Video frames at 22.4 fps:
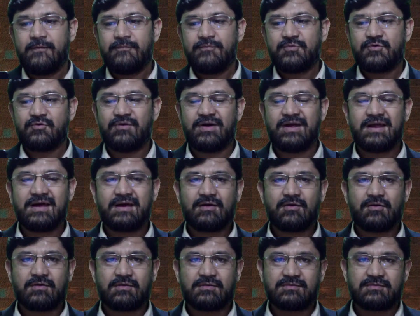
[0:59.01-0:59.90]
So when
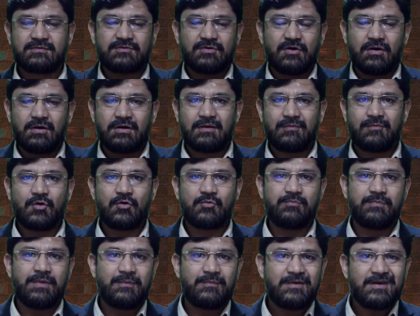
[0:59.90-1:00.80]
I talk about
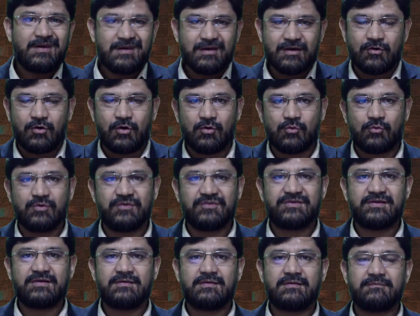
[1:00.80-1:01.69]
memory recall
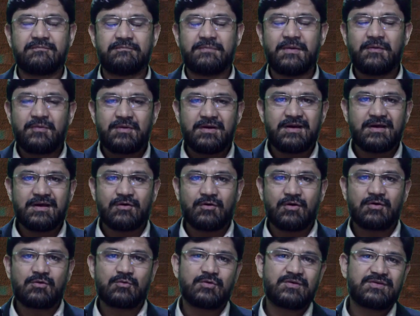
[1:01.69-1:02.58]

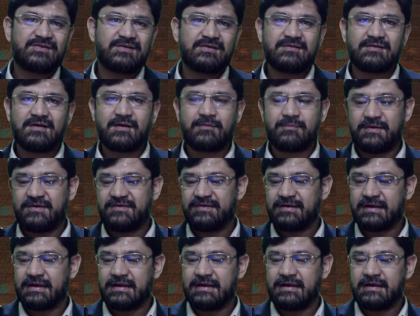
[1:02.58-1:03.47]
questions are
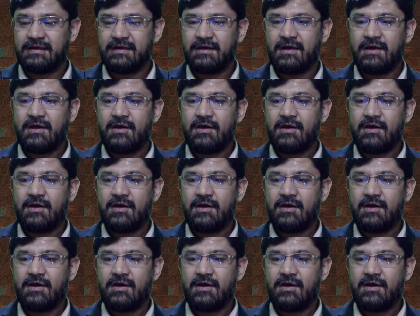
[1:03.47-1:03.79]
basically